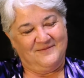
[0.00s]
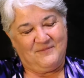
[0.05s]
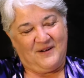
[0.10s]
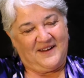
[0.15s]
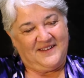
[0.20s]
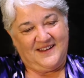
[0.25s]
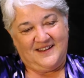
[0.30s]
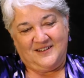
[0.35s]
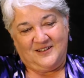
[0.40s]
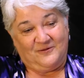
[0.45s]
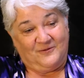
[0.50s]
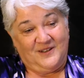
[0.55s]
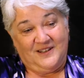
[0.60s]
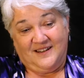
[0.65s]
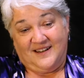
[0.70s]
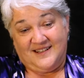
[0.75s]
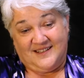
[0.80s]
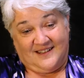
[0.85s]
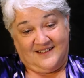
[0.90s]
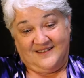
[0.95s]
by the end of the week,
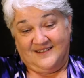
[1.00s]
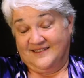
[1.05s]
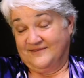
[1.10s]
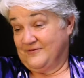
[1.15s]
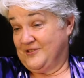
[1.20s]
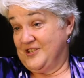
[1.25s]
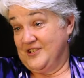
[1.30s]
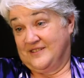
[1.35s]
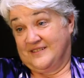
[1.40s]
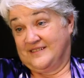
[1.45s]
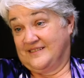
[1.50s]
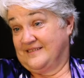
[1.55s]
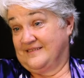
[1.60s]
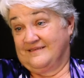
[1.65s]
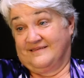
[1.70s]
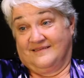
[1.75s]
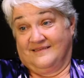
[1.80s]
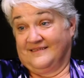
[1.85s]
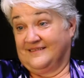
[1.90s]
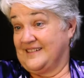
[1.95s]
I said, she's
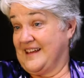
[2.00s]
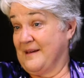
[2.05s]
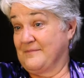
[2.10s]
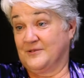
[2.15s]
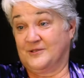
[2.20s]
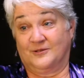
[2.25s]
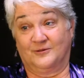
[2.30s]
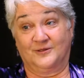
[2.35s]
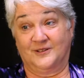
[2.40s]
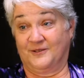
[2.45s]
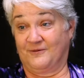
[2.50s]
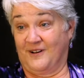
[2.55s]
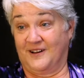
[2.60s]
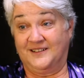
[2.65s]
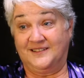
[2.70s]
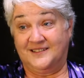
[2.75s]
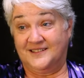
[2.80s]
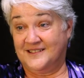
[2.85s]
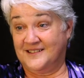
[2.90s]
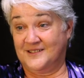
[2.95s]
absolutely
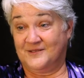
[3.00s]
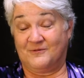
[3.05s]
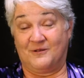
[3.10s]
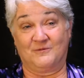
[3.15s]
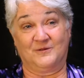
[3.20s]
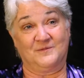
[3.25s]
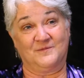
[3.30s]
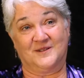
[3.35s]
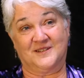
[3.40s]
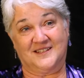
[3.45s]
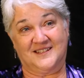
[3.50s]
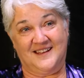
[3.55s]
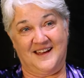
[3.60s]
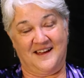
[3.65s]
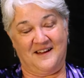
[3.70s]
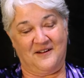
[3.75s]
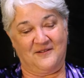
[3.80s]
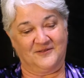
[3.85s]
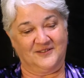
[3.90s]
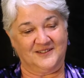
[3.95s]
right. This is what we must
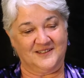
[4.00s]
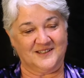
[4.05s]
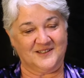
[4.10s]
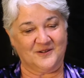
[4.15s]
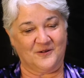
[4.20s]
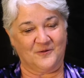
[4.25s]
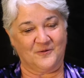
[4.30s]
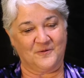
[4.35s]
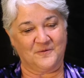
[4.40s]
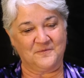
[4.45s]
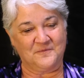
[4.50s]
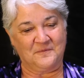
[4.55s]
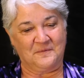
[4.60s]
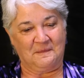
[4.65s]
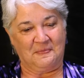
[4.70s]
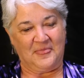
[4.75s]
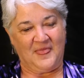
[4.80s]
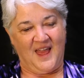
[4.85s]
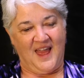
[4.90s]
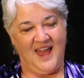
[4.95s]
have. And so
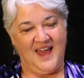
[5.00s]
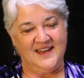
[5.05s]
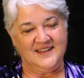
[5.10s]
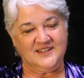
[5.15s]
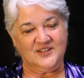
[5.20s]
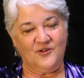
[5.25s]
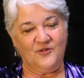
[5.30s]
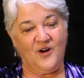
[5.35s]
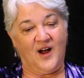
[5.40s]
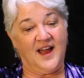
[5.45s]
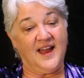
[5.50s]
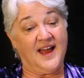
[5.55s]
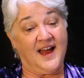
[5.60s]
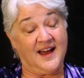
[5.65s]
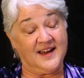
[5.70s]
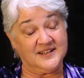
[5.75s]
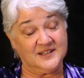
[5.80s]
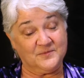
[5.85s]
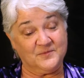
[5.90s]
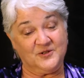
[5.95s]
I
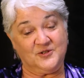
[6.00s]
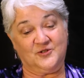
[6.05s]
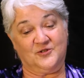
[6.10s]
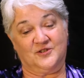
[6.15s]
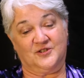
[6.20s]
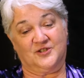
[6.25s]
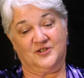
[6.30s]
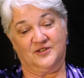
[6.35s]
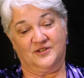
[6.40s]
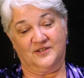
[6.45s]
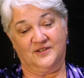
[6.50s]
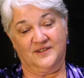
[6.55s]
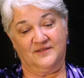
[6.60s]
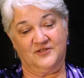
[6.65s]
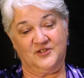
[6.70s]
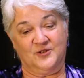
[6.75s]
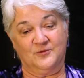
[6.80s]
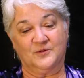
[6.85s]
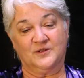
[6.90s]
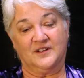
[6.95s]
asked Patricia if
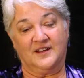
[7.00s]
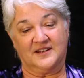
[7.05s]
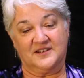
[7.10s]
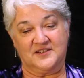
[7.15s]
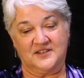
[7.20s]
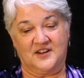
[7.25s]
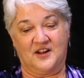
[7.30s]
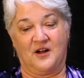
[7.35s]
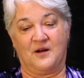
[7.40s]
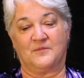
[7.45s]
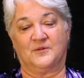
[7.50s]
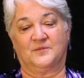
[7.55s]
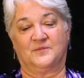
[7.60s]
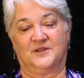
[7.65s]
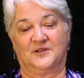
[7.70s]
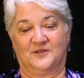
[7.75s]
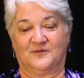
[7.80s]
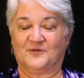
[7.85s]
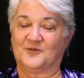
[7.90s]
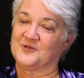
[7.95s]
she would like to come and
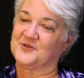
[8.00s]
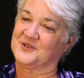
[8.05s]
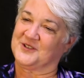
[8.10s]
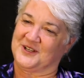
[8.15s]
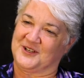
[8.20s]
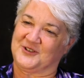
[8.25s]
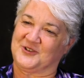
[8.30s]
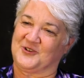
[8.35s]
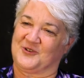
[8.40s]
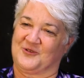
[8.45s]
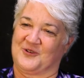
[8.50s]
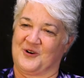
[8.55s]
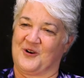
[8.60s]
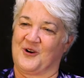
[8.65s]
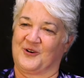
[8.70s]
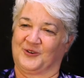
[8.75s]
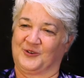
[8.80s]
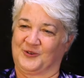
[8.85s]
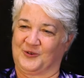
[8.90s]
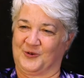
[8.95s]
be the first teacher in
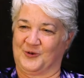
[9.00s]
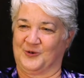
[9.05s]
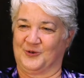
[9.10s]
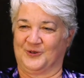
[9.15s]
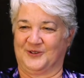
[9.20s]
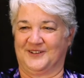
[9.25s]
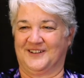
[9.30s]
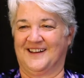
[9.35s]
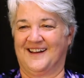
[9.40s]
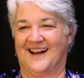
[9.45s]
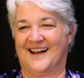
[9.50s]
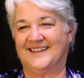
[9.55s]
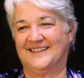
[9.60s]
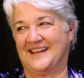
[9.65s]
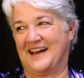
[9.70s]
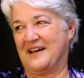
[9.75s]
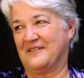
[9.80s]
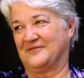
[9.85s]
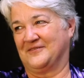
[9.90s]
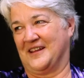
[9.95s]
our school. And I
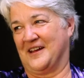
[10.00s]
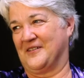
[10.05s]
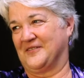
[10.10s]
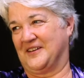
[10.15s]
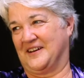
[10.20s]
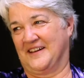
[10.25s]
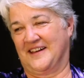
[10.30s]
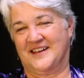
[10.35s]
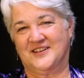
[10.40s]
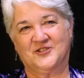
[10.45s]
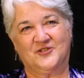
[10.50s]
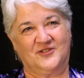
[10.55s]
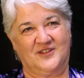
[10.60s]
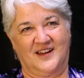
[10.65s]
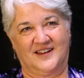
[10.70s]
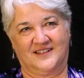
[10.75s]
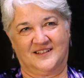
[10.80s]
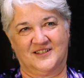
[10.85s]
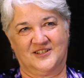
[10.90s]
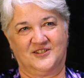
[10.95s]
laugh now that I asked her
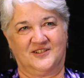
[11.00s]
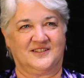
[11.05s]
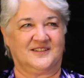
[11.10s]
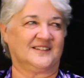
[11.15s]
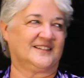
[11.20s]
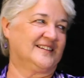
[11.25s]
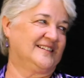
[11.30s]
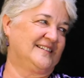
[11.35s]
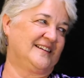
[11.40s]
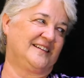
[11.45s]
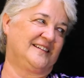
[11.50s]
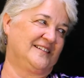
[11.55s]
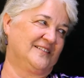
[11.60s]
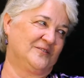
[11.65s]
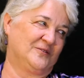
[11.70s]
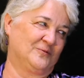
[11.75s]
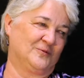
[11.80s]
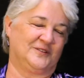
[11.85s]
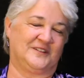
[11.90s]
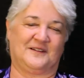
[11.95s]
that because she's a Canadian
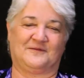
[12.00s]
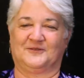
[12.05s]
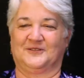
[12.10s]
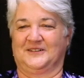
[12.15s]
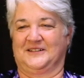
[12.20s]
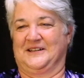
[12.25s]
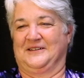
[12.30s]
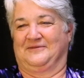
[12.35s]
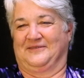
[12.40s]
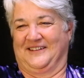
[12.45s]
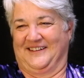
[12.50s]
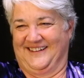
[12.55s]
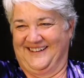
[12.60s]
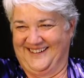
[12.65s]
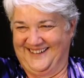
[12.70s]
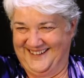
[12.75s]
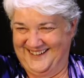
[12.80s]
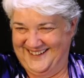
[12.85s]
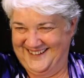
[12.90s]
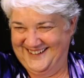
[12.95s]
who will never leave
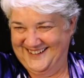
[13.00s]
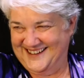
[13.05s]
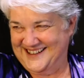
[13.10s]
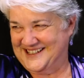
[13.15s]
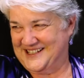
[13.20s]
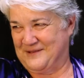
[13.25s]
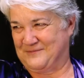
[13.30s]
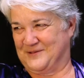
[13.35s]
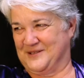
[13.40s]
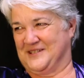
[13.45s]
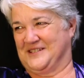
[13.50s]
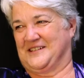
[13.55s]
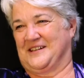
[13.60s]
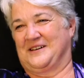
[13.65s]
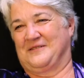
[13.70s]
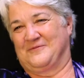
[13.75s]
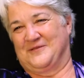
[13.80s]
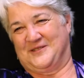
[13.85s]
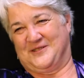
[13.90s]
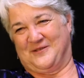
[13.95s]
except to
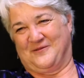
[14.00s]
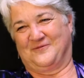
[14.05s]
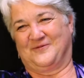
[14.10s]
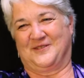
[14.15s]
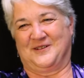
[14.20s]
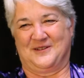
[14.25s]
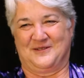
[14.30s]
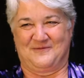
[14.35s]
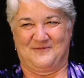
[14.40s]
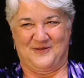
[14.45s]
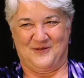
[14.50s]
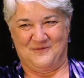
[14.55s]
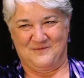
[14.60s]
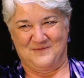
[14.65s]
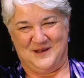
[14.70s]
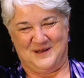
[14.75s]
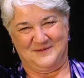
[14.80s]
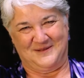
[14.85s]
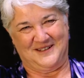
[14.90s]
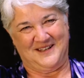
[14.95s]
study with Sophia in Rome,
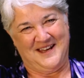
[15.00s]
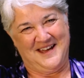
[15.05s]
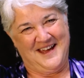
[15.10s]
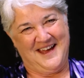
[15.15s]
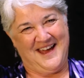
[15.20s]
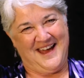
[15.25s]
maybe.